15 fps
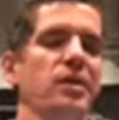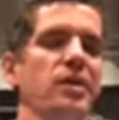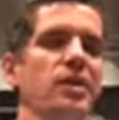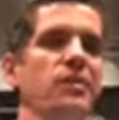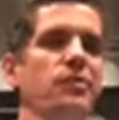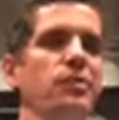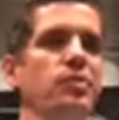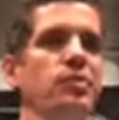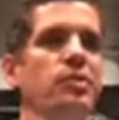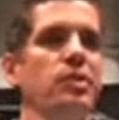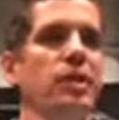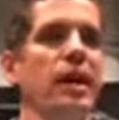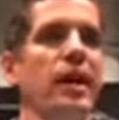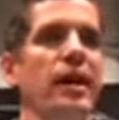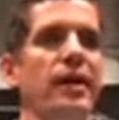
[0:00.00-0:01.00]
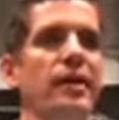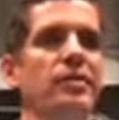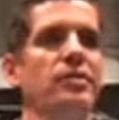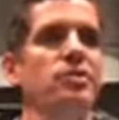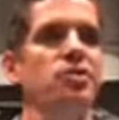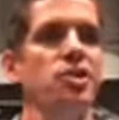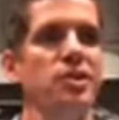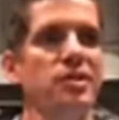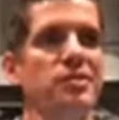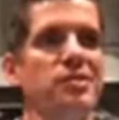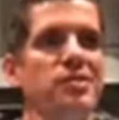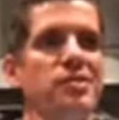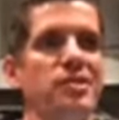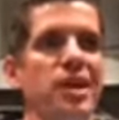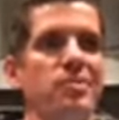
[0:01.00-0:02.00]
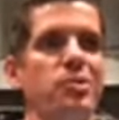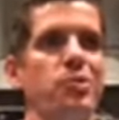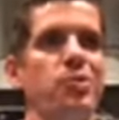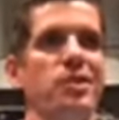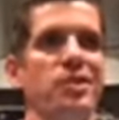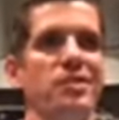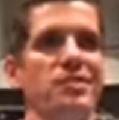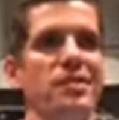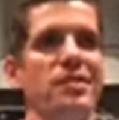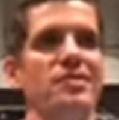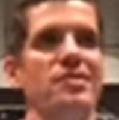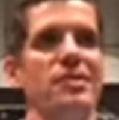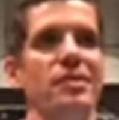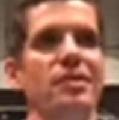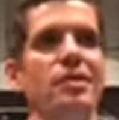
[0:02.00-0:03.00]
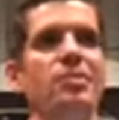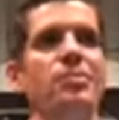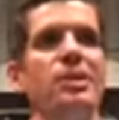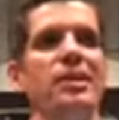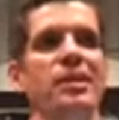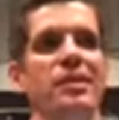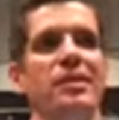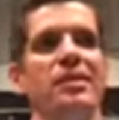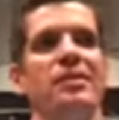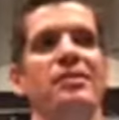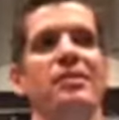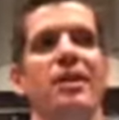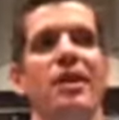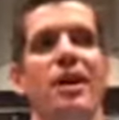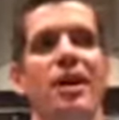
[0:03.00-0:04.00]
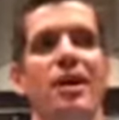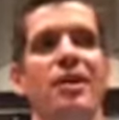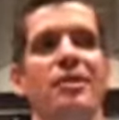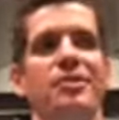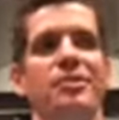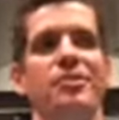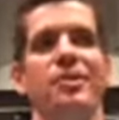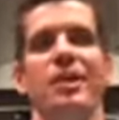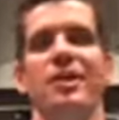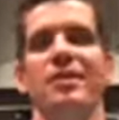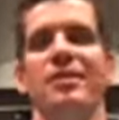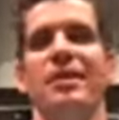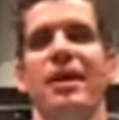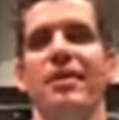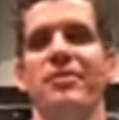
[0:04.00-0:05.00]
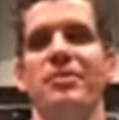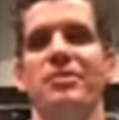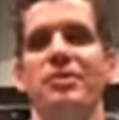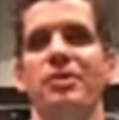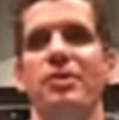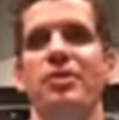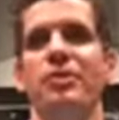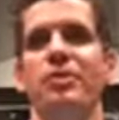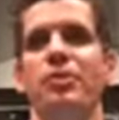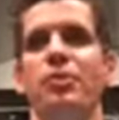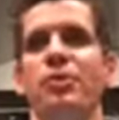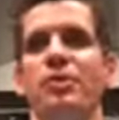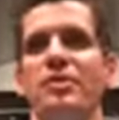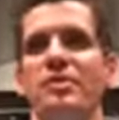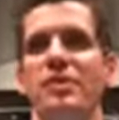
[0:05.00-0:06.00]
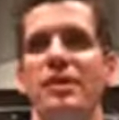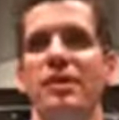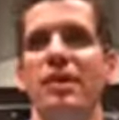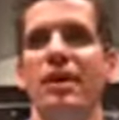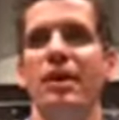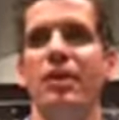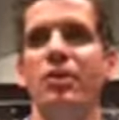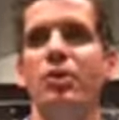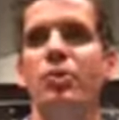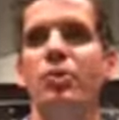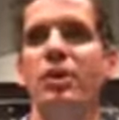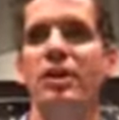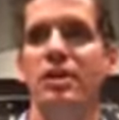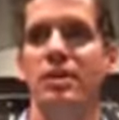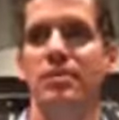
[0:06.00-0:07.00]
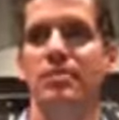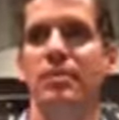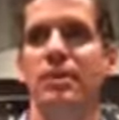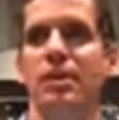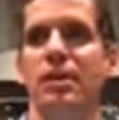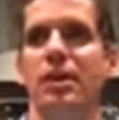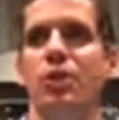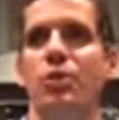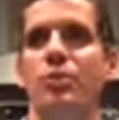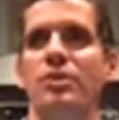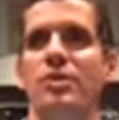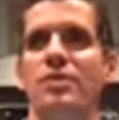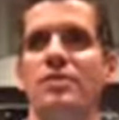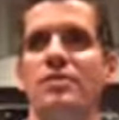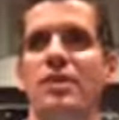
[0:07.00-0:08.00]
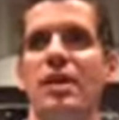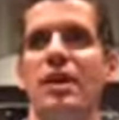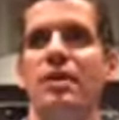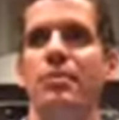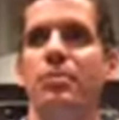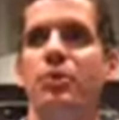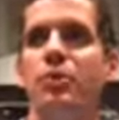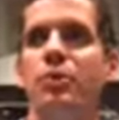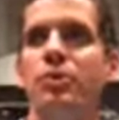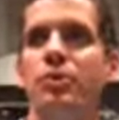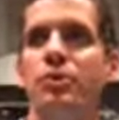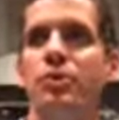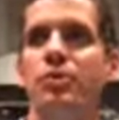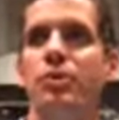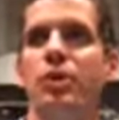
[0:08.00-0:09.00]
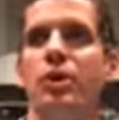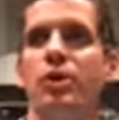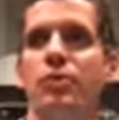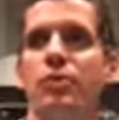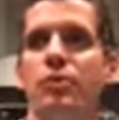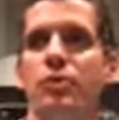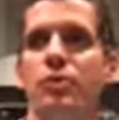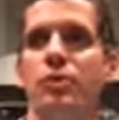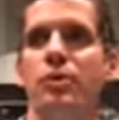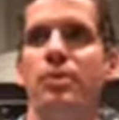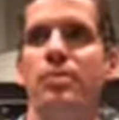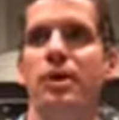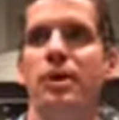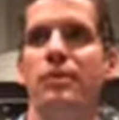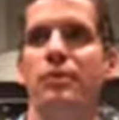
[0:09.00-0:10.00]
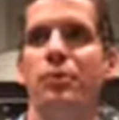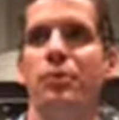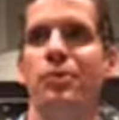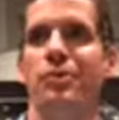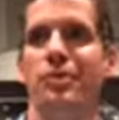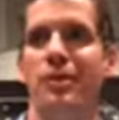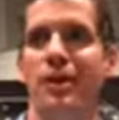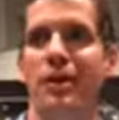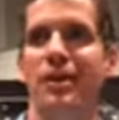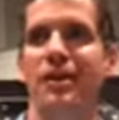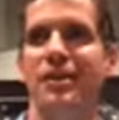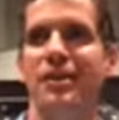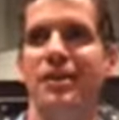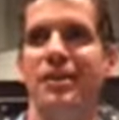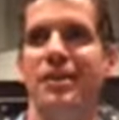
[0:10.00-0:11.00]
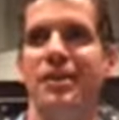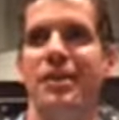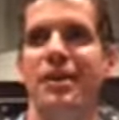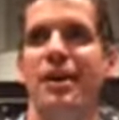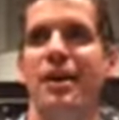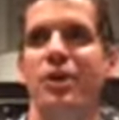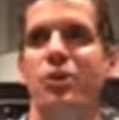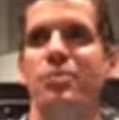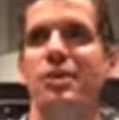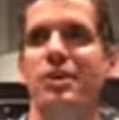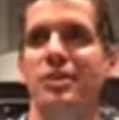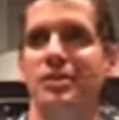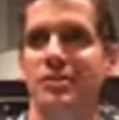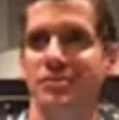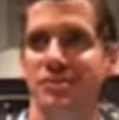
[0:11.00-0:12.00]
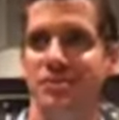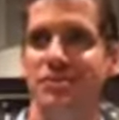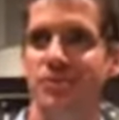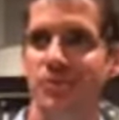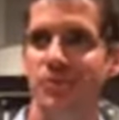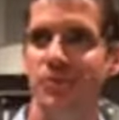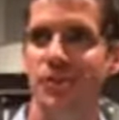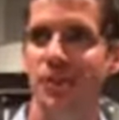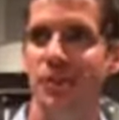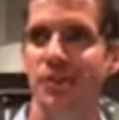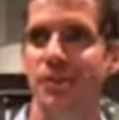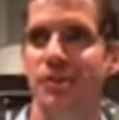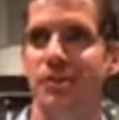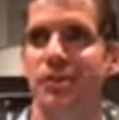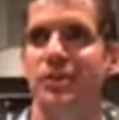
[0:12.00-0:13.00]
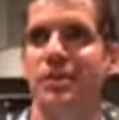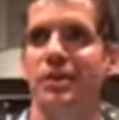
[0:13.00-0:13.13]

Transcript: if you look at Genesis chapter 1, it says, In the beginning, God created the heavens and the earth. The word is Elohim, which is a plural form of the word God. El being singular,